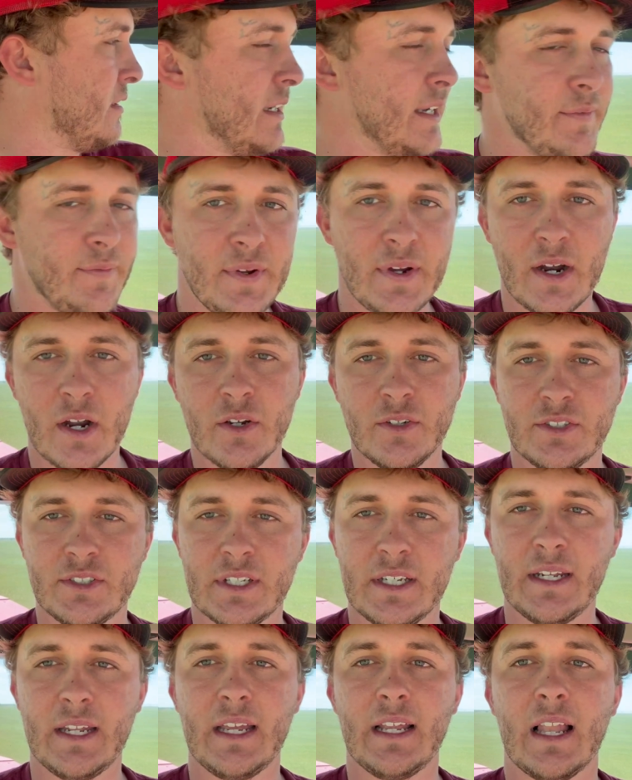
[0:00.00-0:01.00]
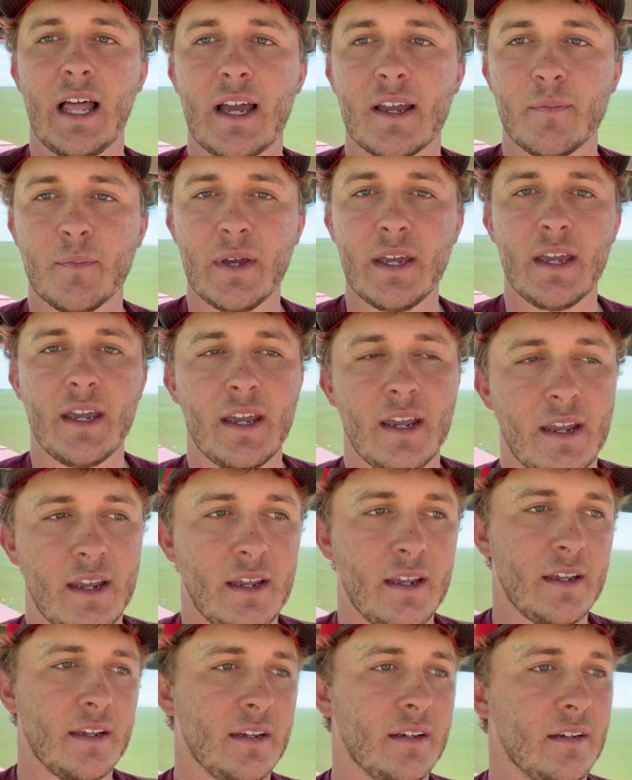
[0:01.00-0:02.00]
If you're OCD like me,
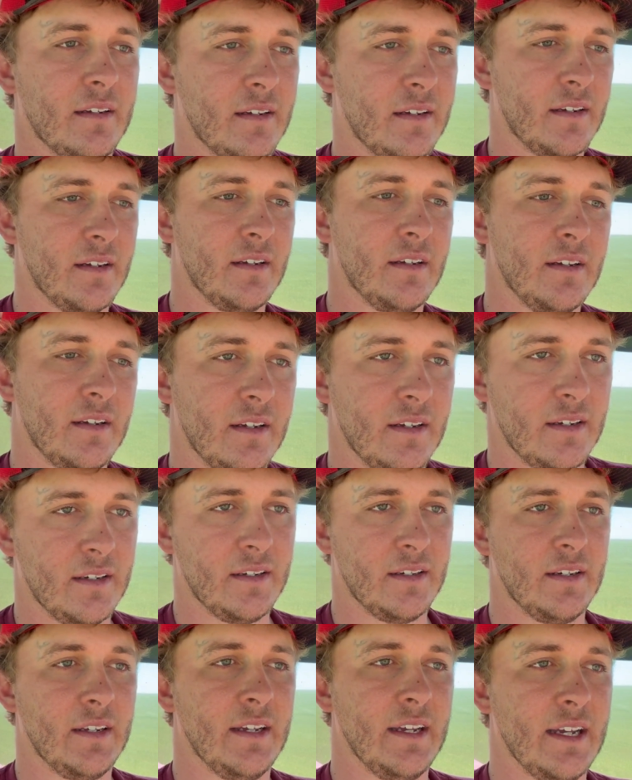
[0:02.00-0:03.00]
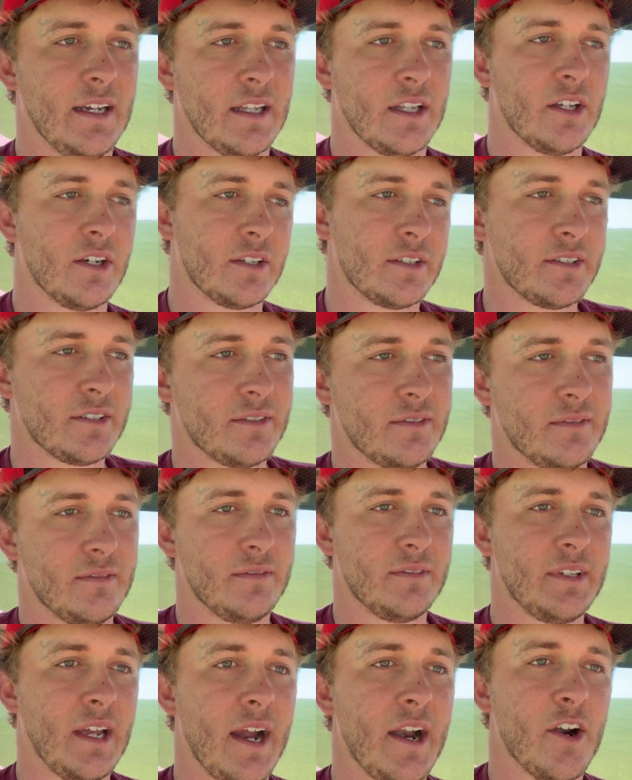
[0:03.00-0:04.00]
it looks
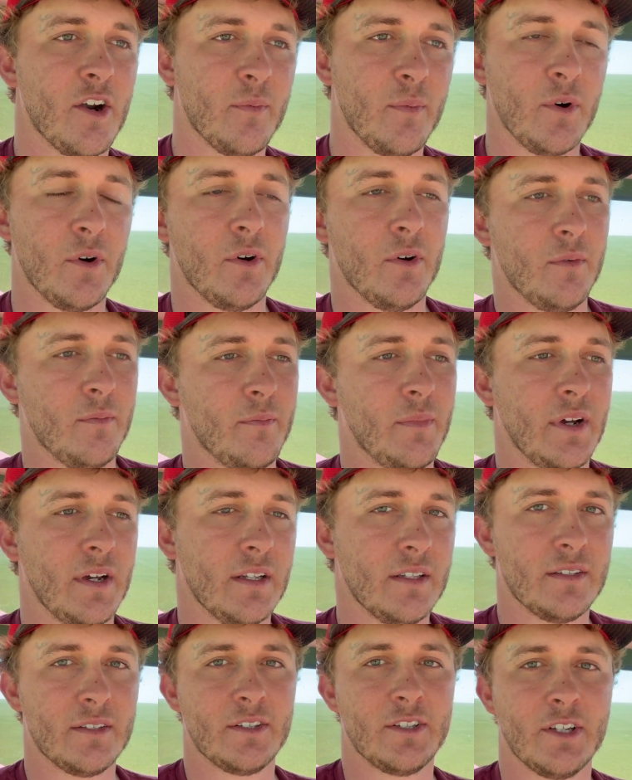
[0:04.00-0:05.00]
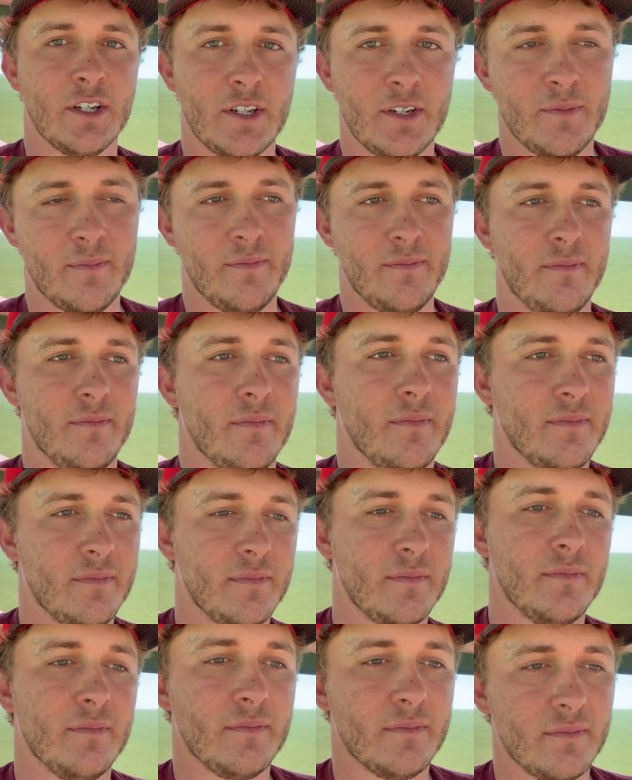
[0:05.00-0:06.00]
terrible, but to
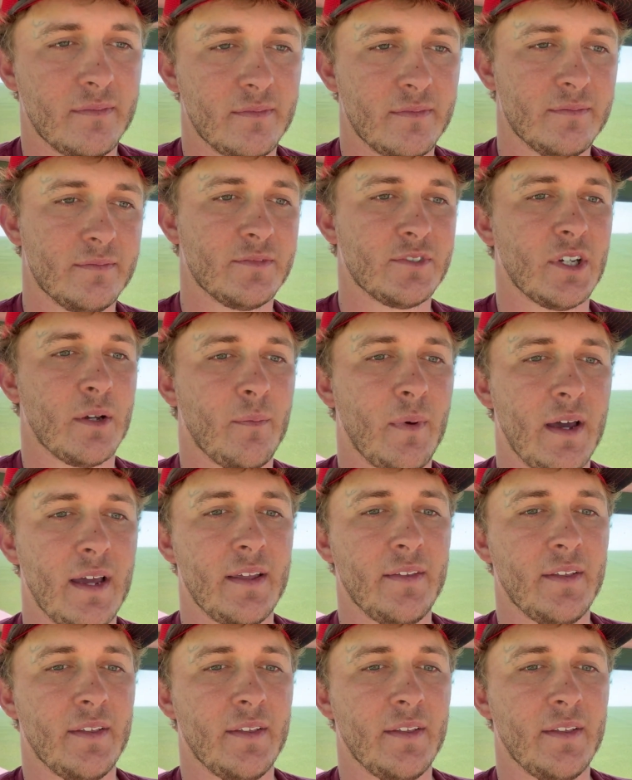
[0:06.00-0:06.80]
somebody